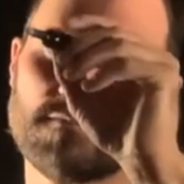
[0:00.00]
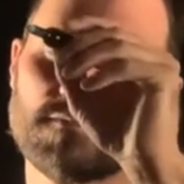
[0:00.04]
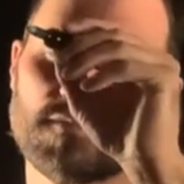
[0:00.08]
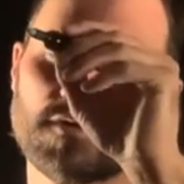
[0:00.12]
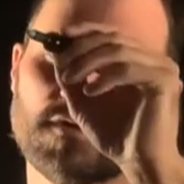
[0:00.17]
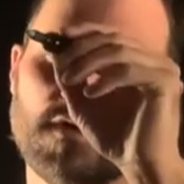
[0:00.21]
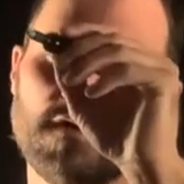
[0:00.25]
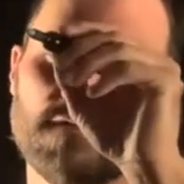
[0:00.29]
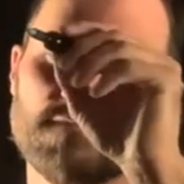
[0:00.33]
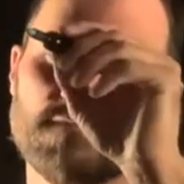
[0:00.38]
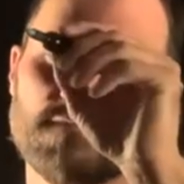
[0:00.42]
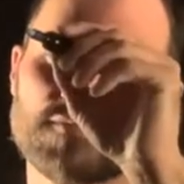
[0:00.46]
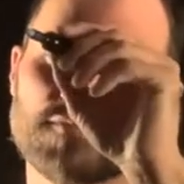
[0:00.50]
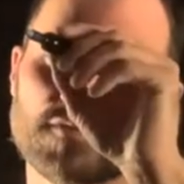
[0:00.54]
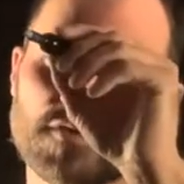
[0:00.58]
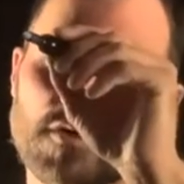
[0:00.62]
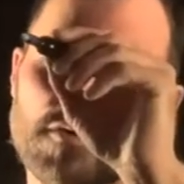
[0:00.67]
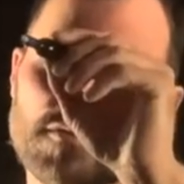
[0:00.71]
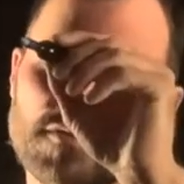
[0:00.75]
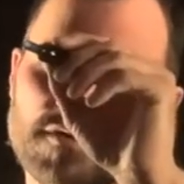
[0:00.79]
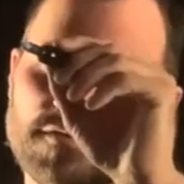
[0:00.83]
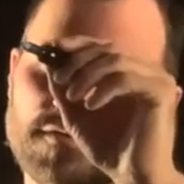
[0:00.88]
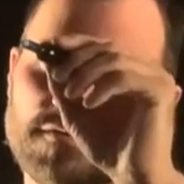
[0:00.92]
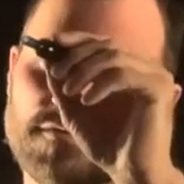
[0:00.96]
of
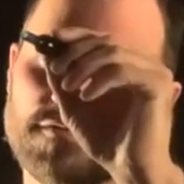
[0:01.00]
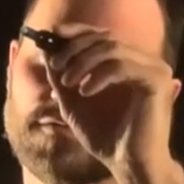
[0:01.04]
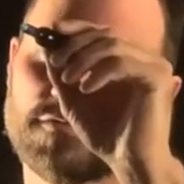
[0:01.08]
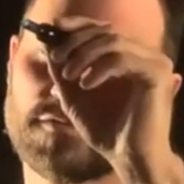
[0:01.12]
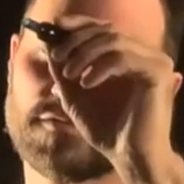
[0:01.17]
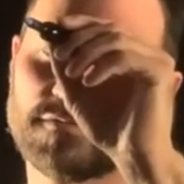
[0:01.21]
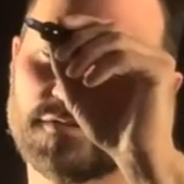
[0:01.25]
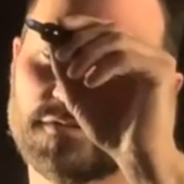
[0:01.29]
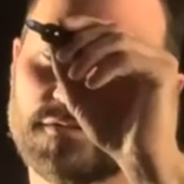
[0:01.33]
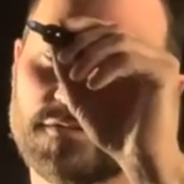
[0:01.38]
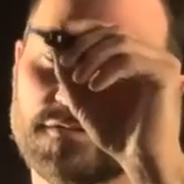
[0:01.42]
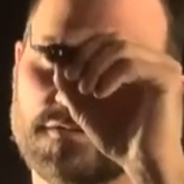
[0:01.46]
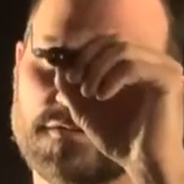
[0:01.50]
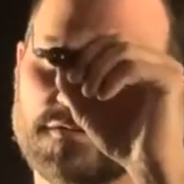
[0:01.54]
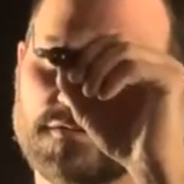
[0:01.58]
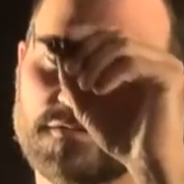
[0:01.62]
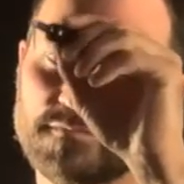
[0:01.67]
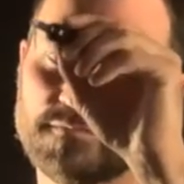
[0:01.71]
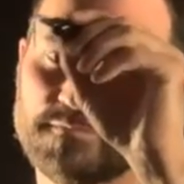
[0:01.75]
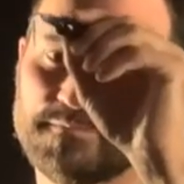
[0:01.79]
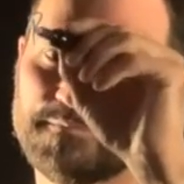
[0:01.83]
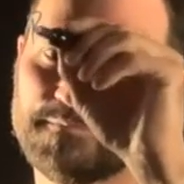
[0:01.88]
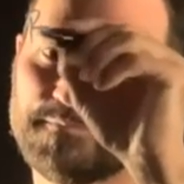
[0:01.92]
brokered services.